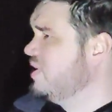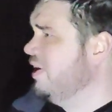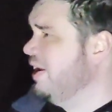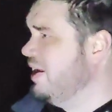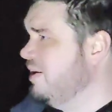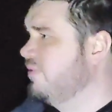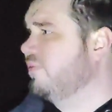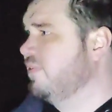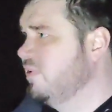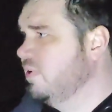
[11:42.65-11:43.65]
to leave?
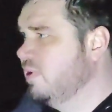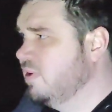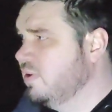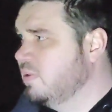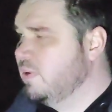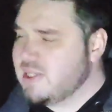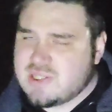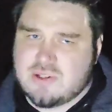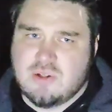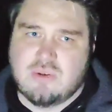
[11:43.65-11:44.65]

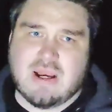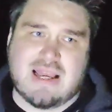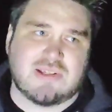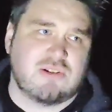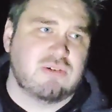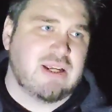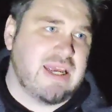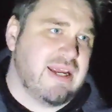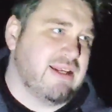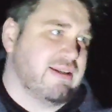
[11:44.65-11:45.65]
Hast du
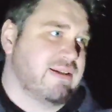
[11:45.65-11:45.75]
gehen?